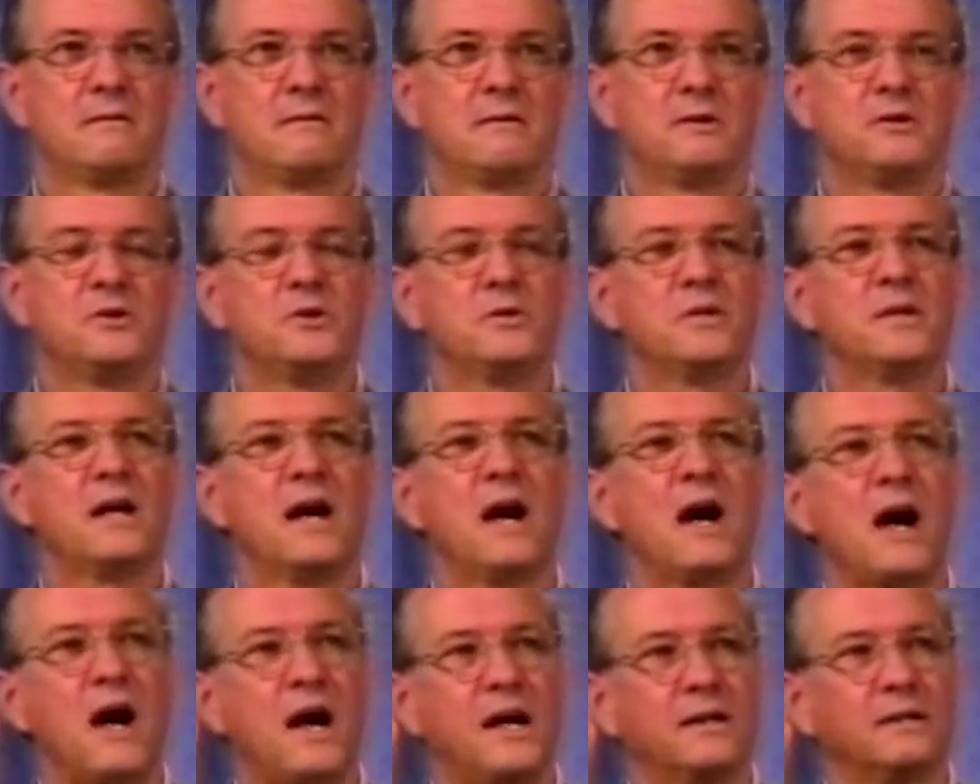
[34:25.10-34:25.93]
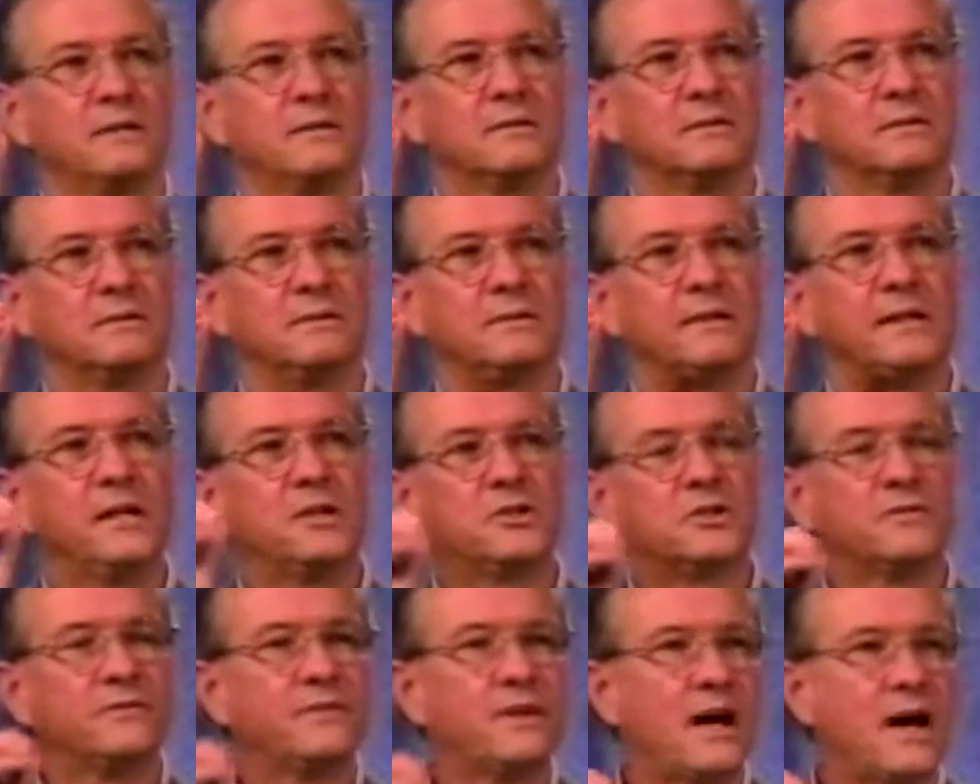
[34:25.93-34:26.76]
You and I,
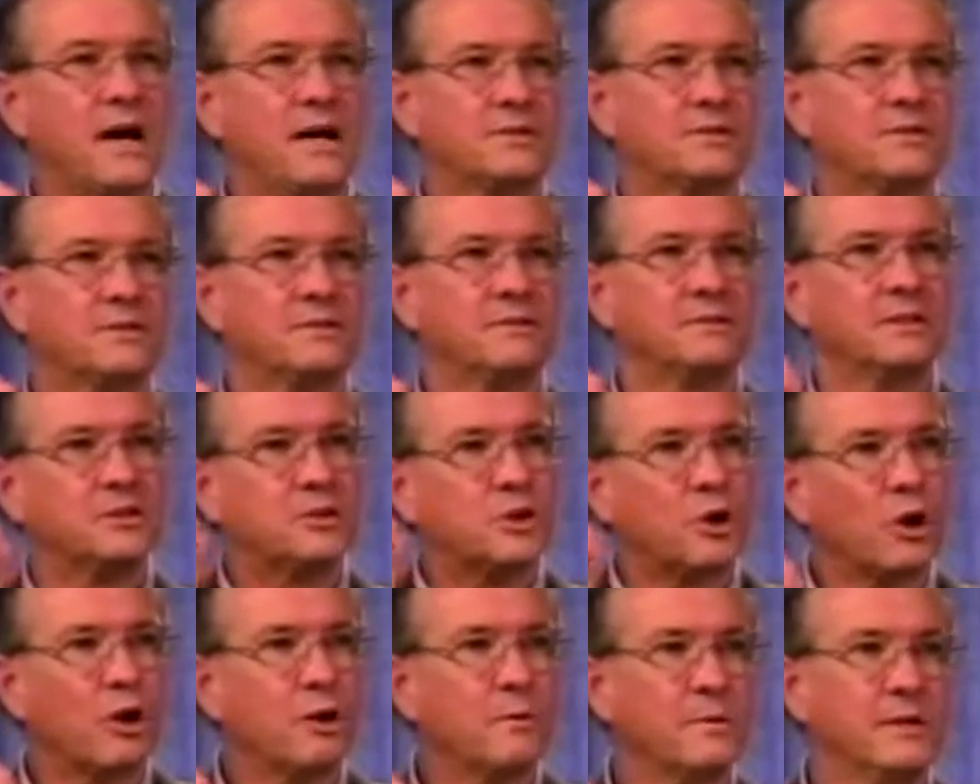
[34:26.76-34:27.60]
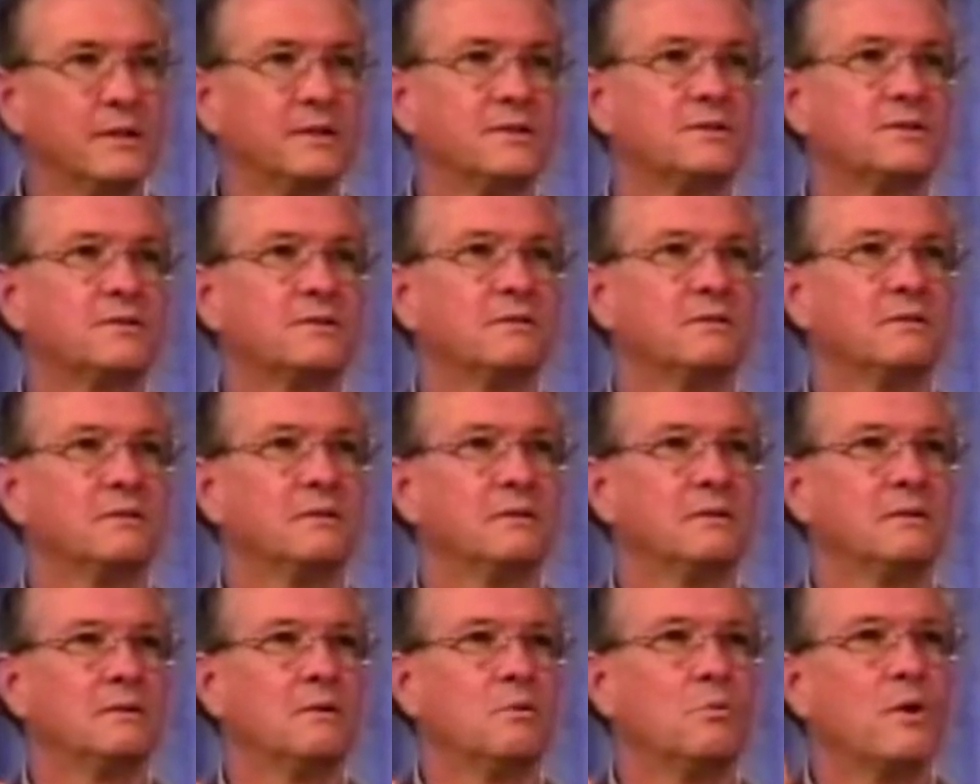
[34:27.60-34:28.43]
each of us, determines
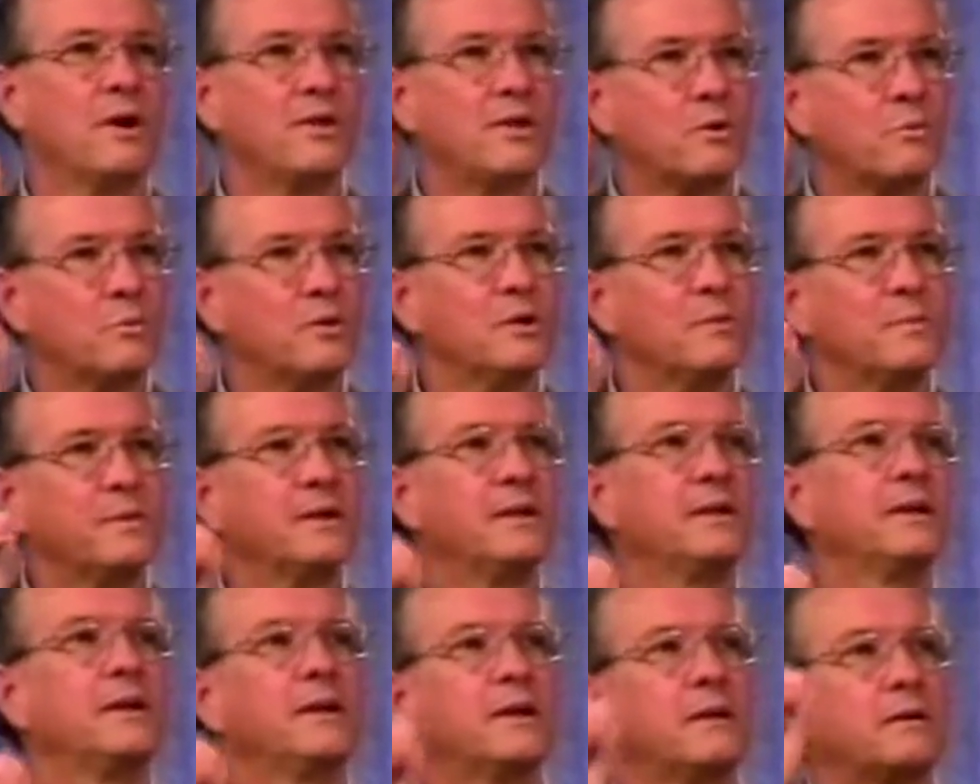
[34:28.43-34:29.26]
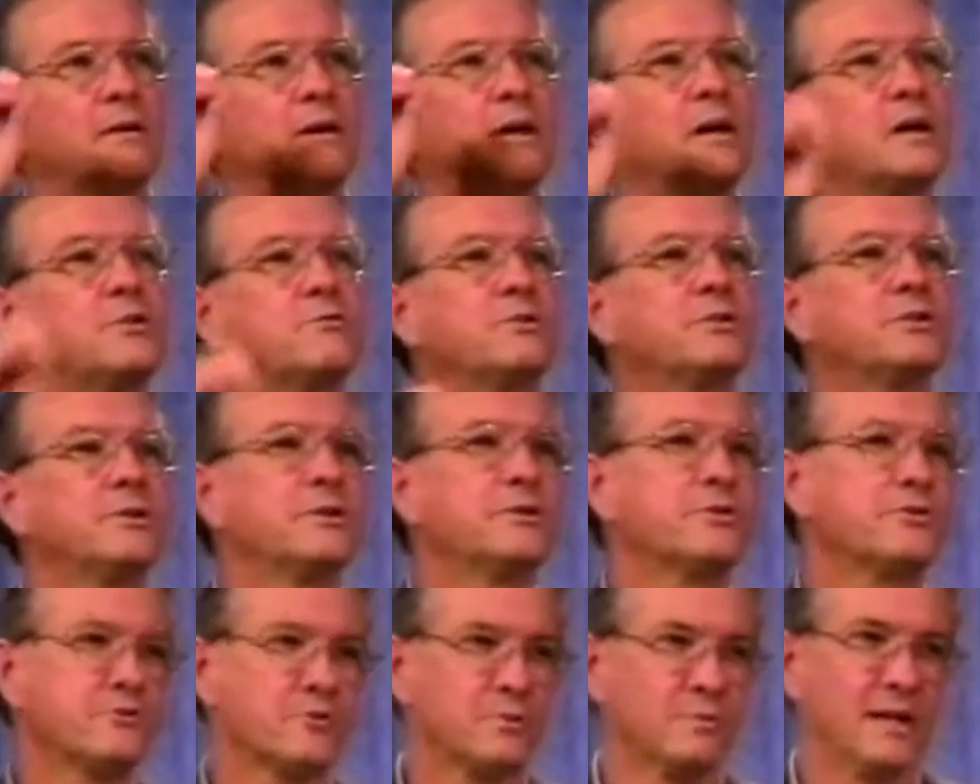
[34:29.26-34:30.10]
whether we'll be here 100
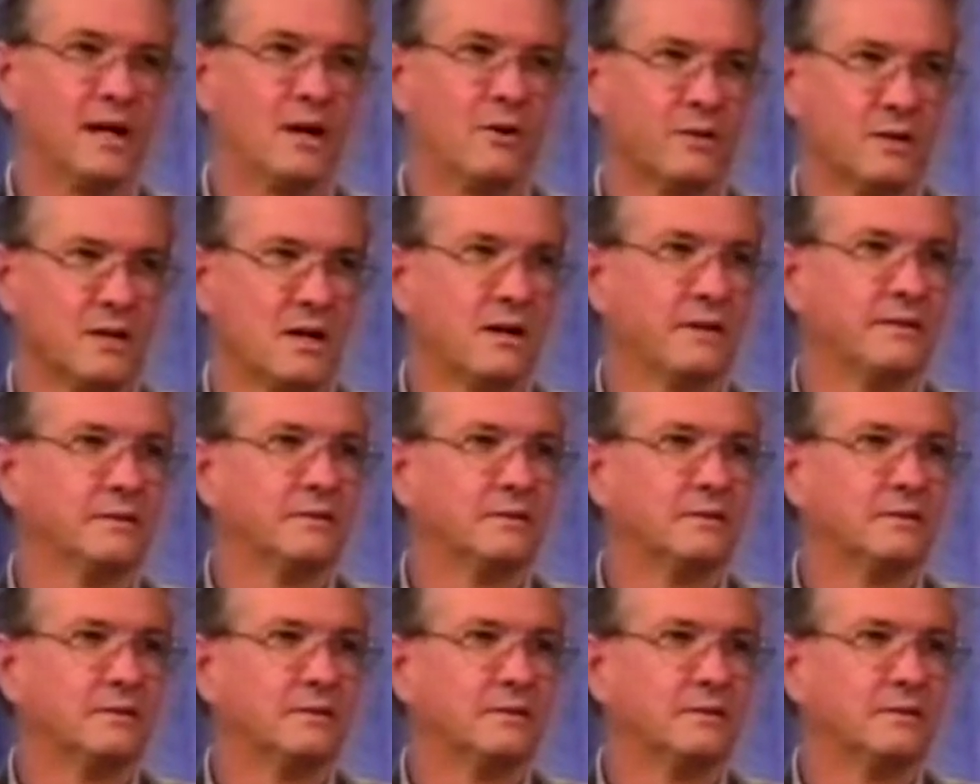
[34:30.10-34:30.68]
years from now or not.